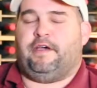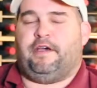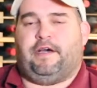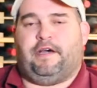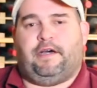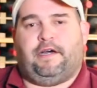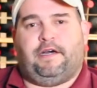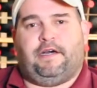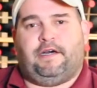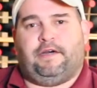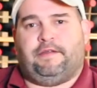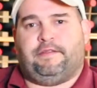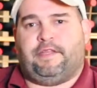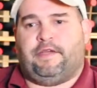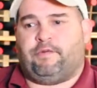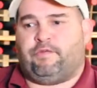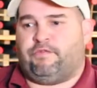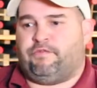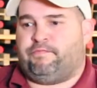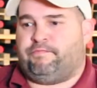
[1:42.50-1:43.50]
Uh, they
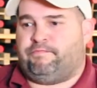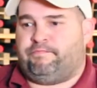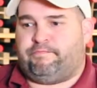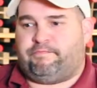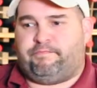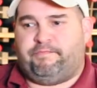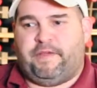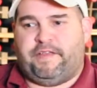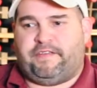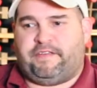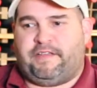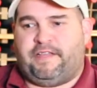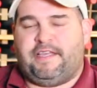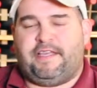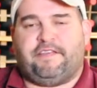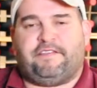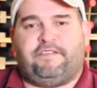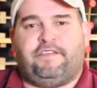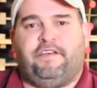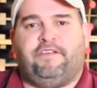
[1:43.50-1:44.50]
were basically a
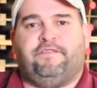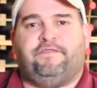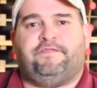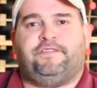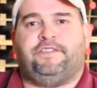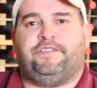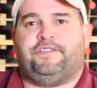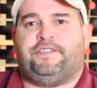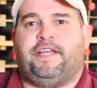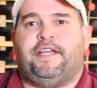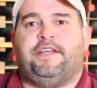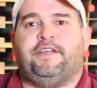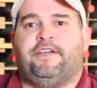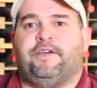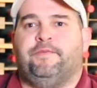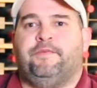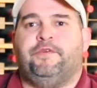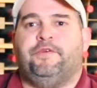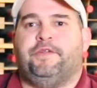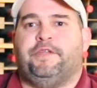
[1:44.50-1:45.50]
self-sustained
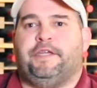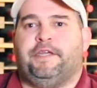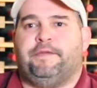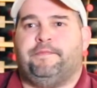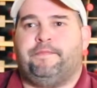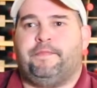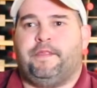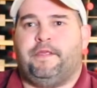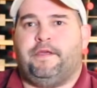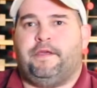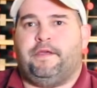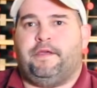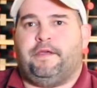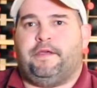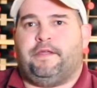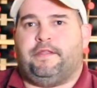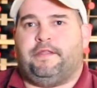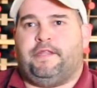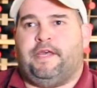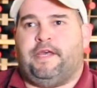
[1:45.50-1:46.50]
community.
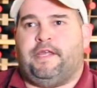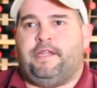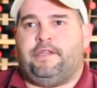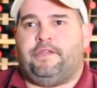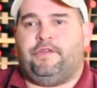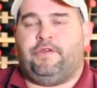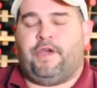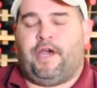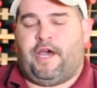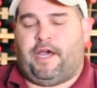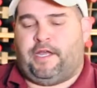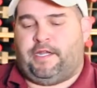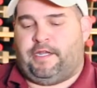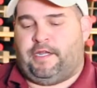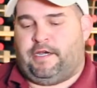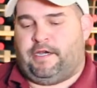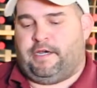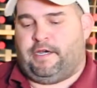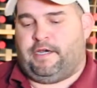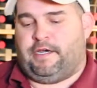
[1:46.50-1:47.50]
Then you had
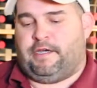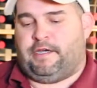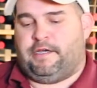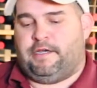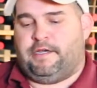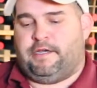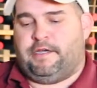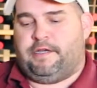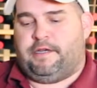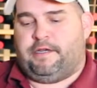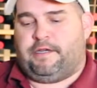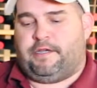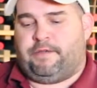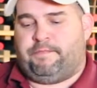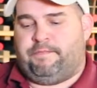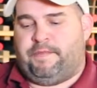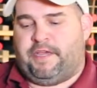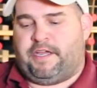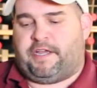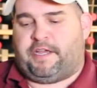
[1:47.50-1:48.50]
uh,
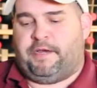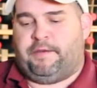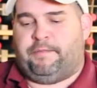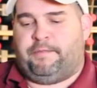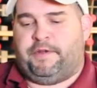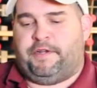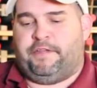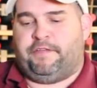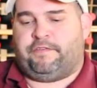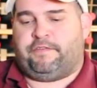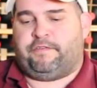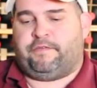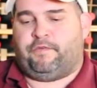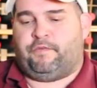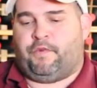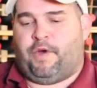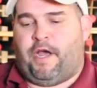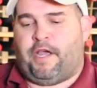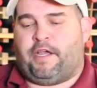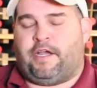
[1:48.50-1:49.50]
big companies,
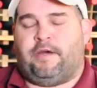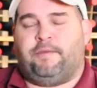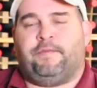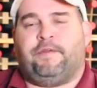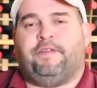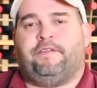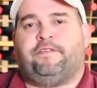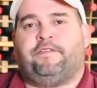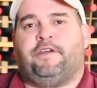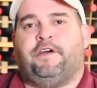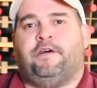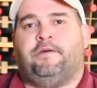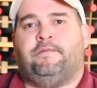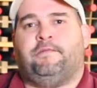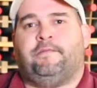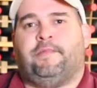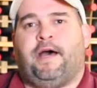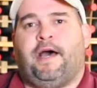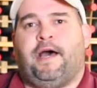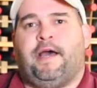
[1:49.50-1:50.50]
wine companies come
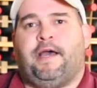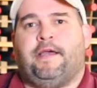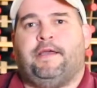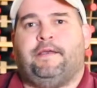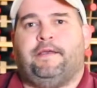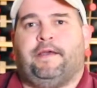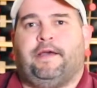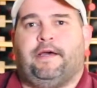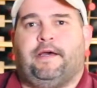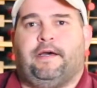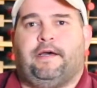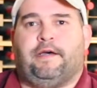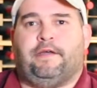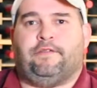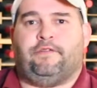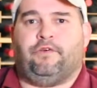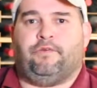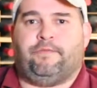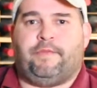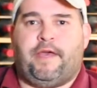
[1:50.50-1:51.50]
by. Uh,
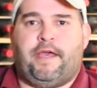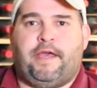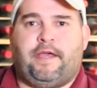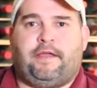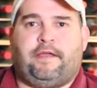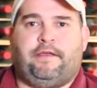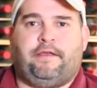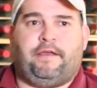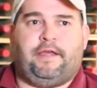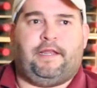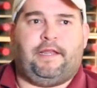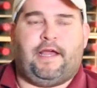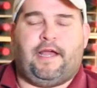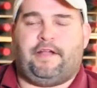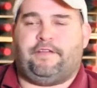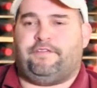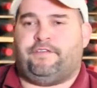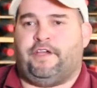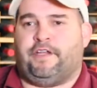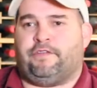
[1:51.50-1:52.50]
Domecq, L.A.
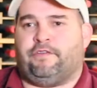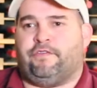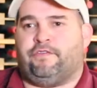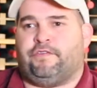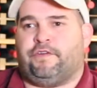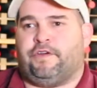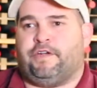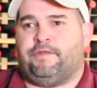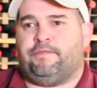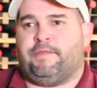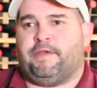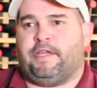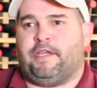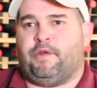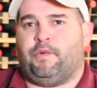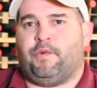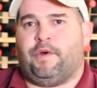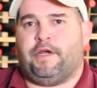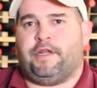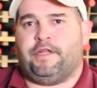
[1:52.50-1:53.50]
Cetto started
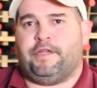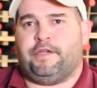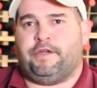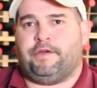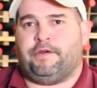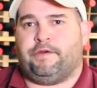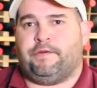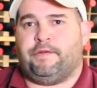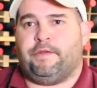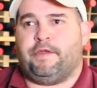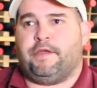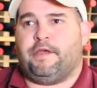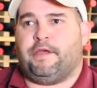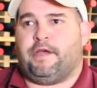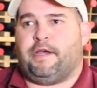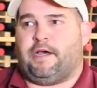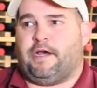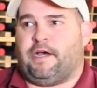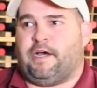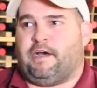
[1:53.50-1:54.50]
making wine here.
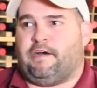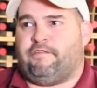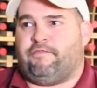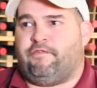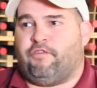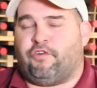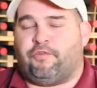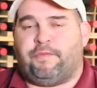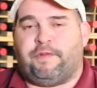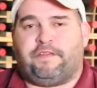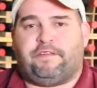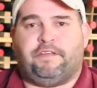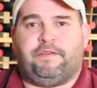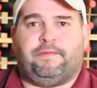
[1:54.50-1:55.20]
Uh, Formex